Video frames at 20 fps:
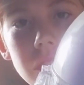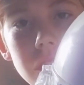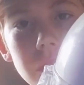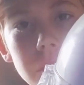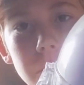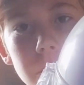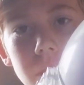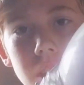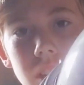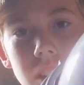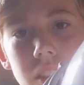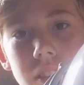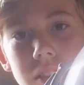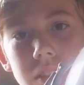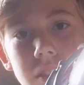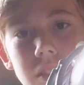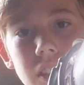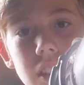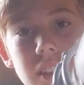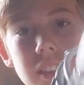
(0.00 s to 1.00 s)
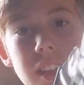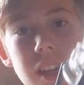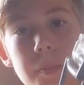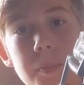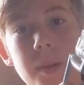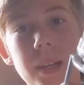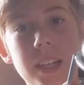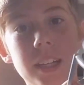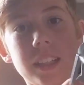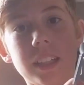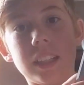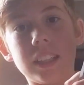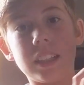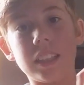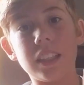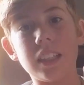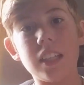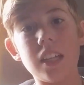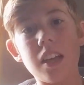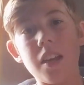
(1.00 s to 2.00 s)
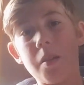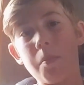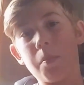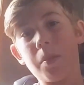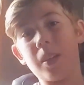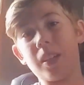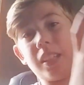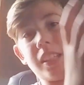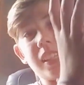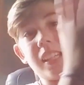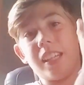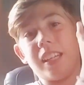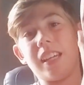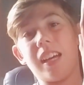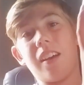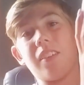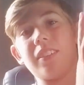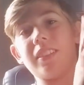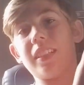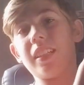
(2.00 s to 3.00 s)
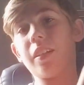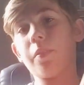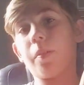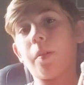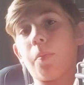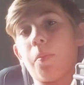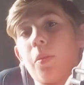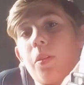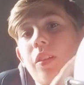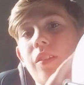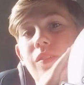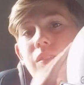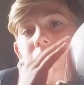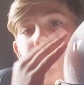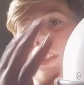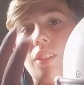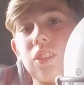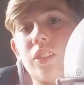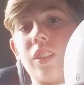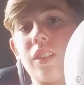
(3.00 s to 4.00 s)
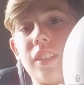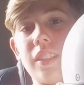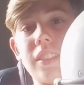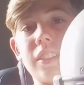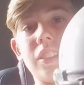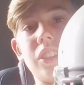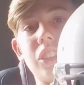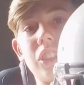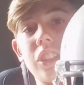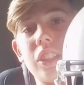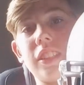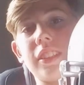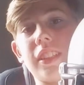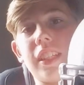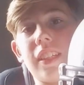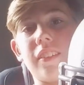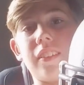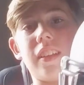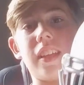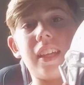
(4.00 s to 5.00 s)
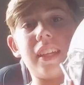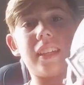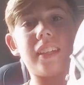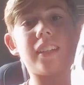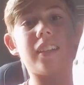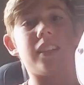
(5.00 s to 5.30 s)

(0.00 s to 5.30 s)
some stuff, not that bad. But yeah, I was thinking about putting a visor on this just because I like